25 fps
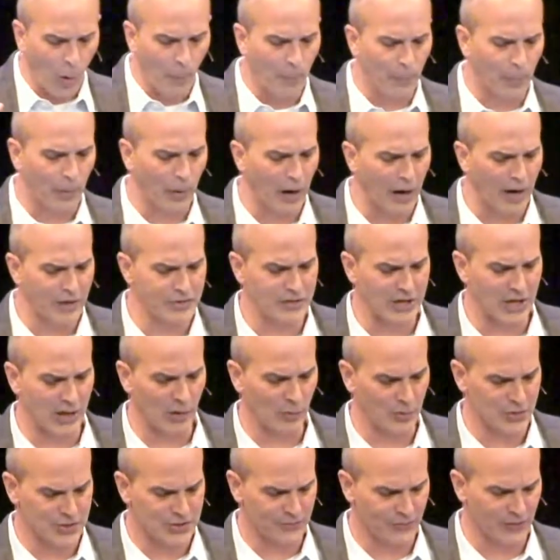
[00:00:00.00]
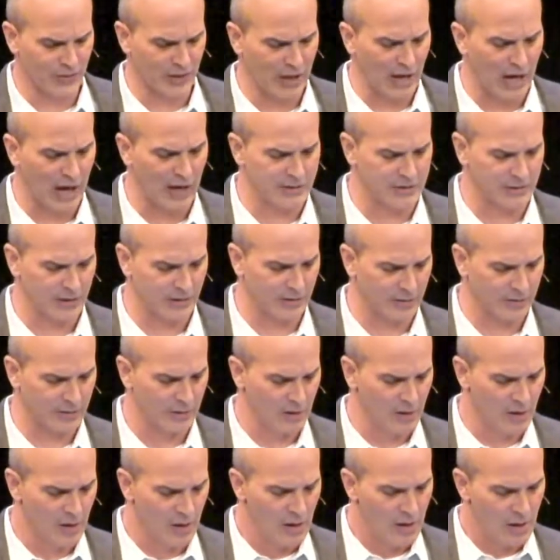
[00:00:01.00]
project was forgotten.
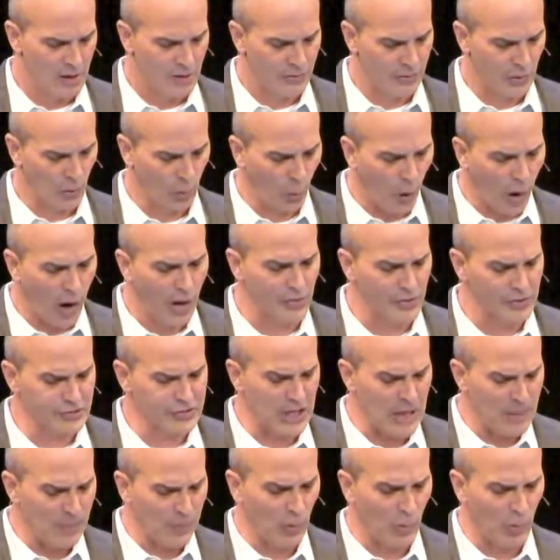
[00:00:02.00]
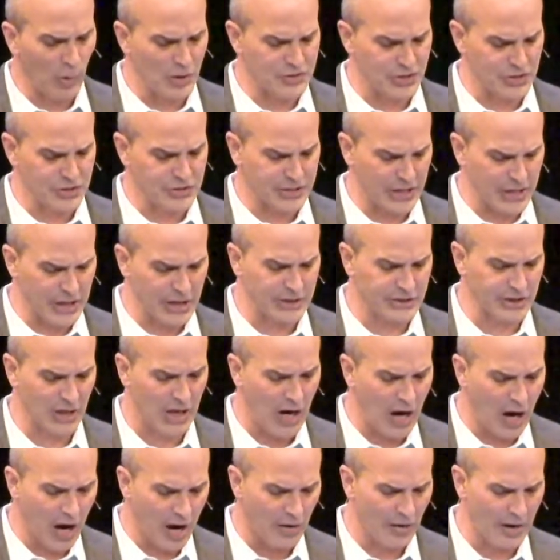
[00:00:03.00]
The one the temple was intended to
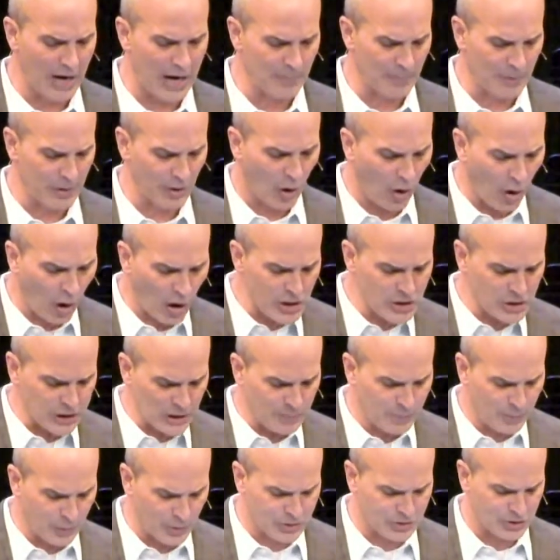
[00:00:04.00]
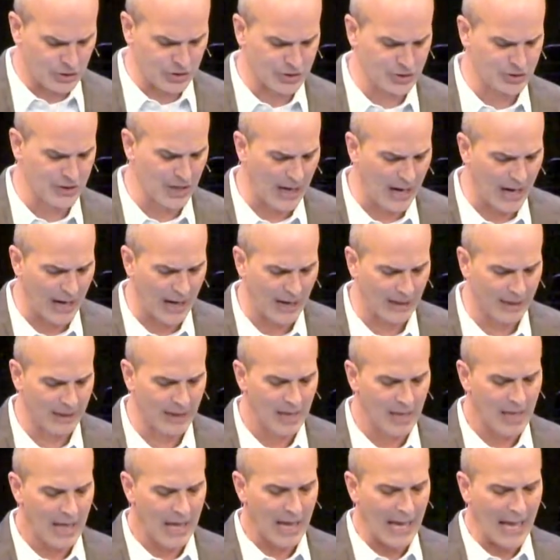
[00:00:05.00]
honor had been harshly pushed aside,
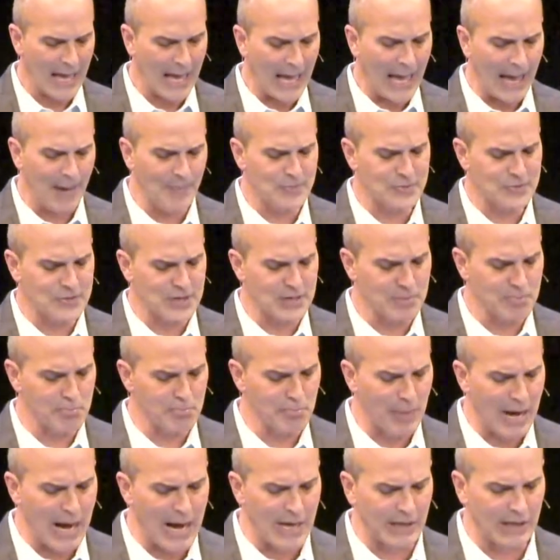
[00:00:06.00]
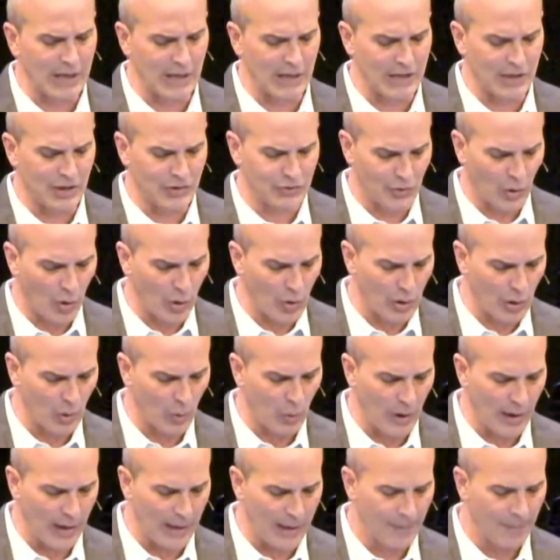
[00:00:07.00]
absent mindedly thrown
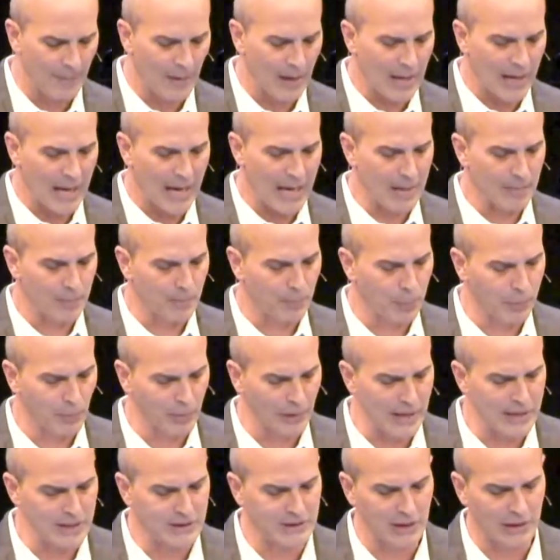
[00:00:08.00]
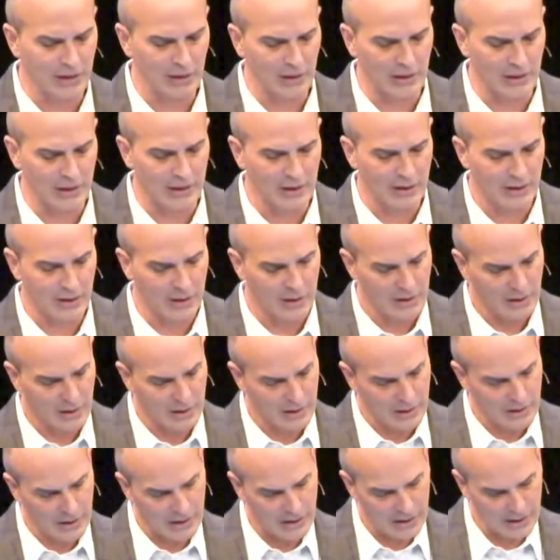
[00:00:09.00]
away, and blatantly
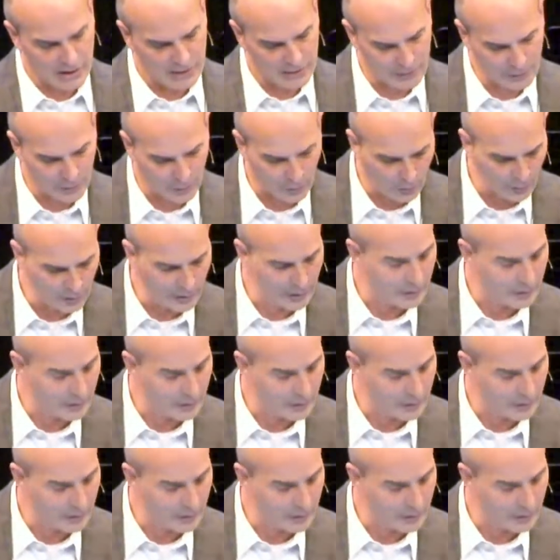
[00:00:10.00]
ignored.